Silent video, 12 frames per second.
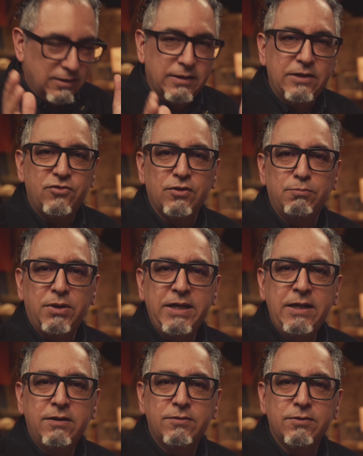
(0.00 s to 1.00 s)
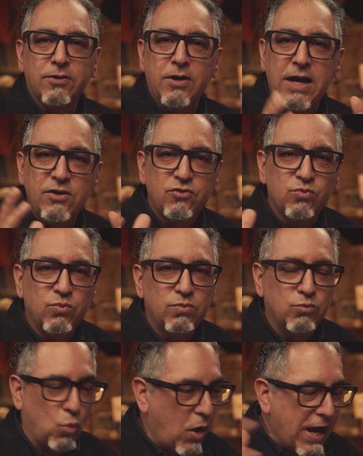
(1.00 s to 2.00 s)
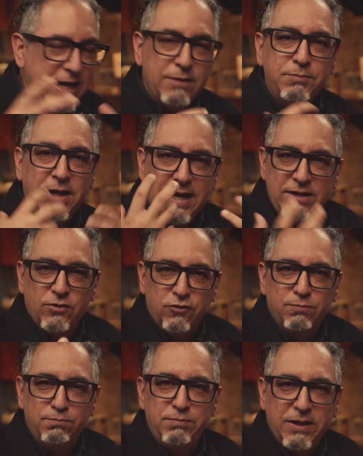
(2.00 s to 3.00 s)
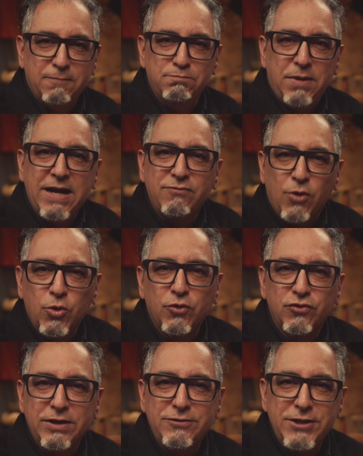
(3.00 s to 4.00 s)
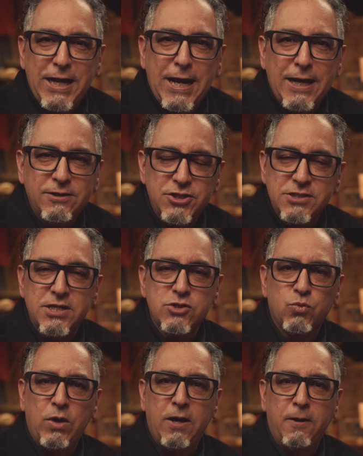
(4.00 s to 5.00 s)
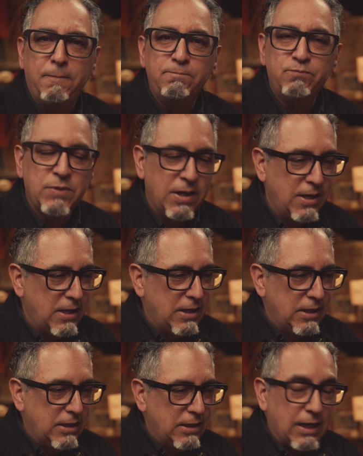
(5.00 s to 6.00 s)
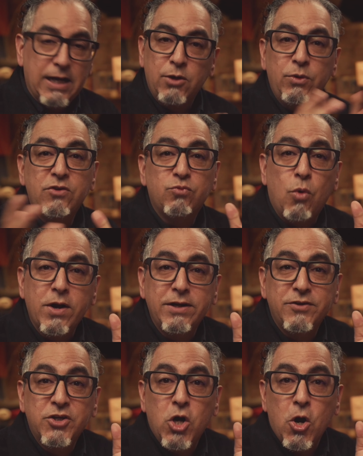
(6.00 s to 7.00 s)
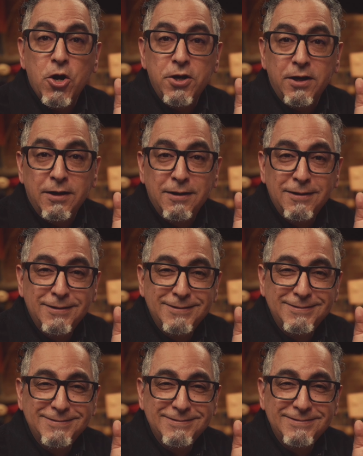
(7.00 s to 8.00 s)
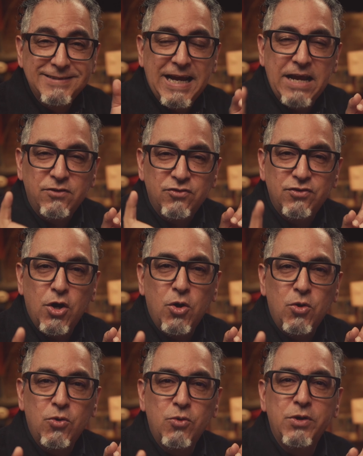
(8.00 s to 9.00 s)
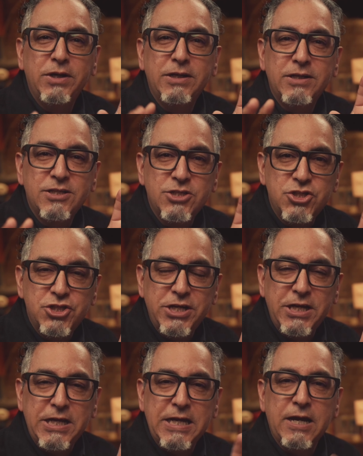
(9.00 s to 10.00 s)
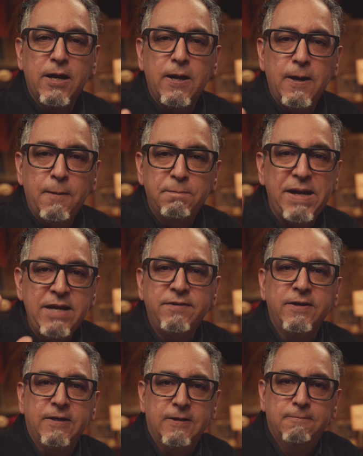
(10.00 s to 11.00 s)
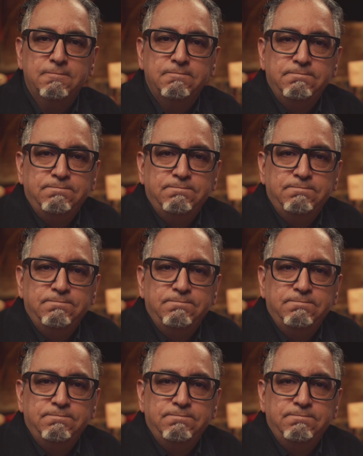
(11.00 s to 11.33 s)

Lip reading: Lisa blinked, her eyes wide behind those big bifocals that she had. She says, well, I always wanted to garden. And so she painted.